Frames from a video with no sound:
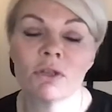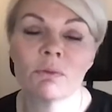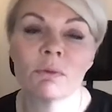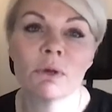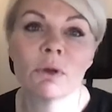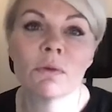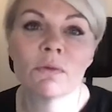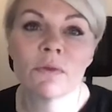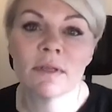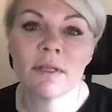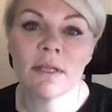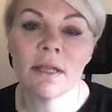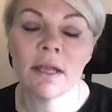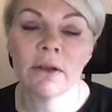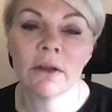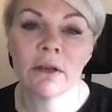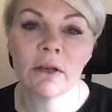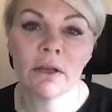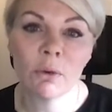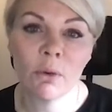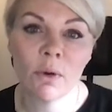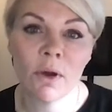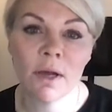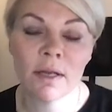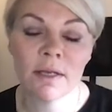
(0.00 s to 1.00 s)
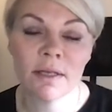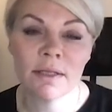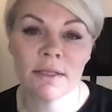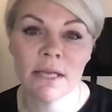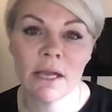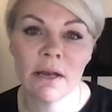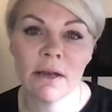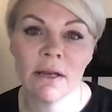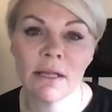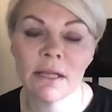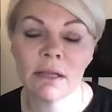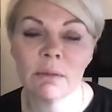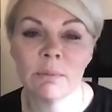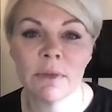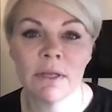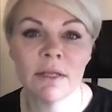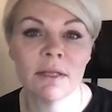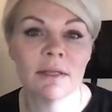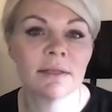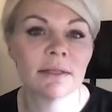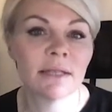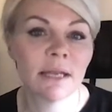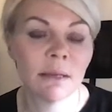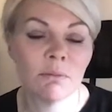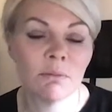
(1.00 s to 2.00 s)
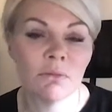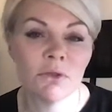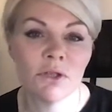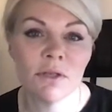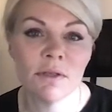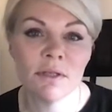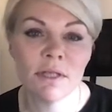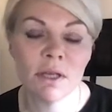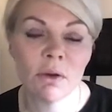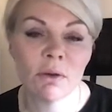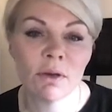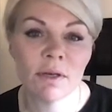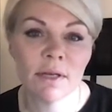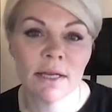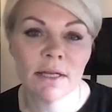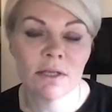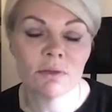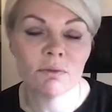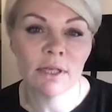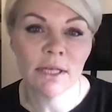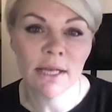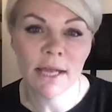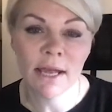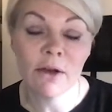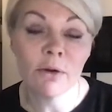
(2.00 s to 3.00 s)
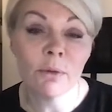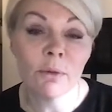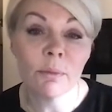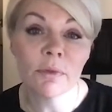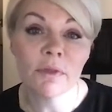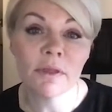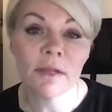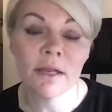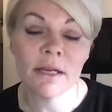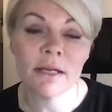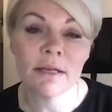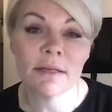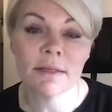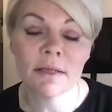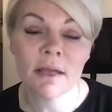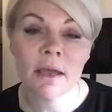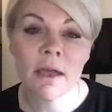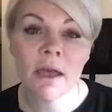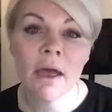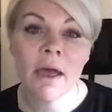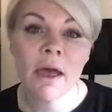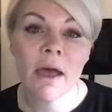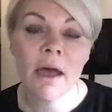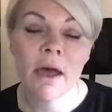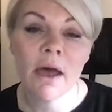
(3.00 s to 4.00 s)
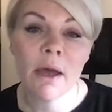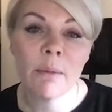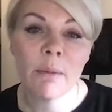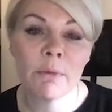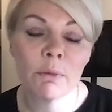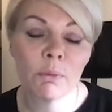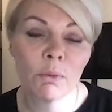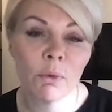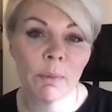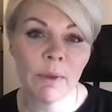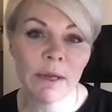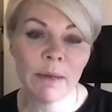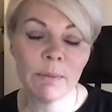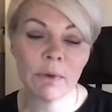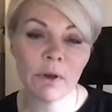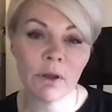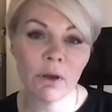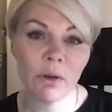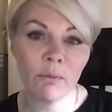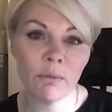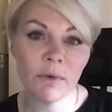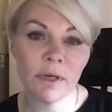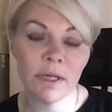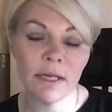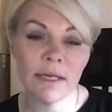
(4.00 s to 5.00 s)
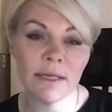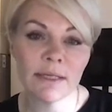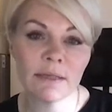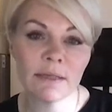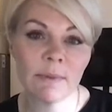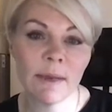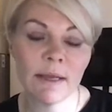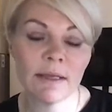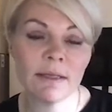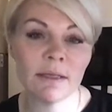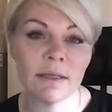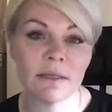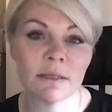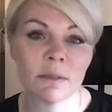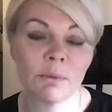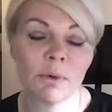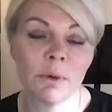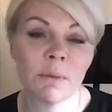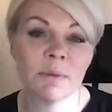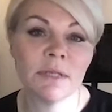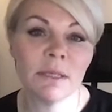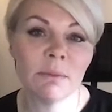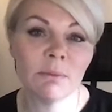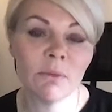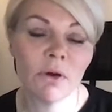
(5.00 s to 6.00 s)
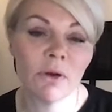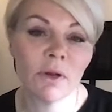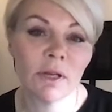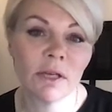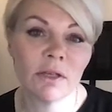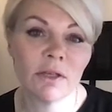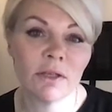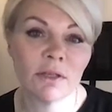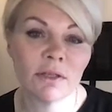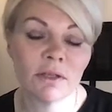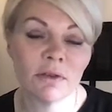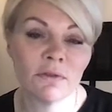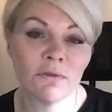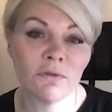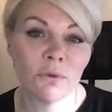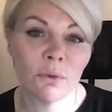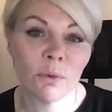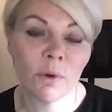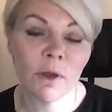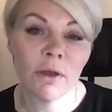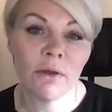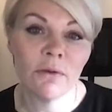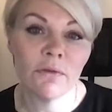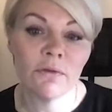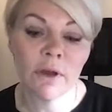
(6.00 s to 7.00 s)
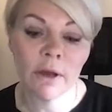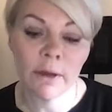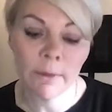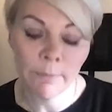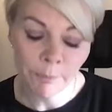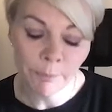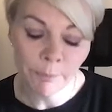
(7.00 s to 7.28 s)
I mean, obviously they're going to quieten down a little bit. The stamp duty holidays really help things, but what people aren't really expecting is the property market just to fall over.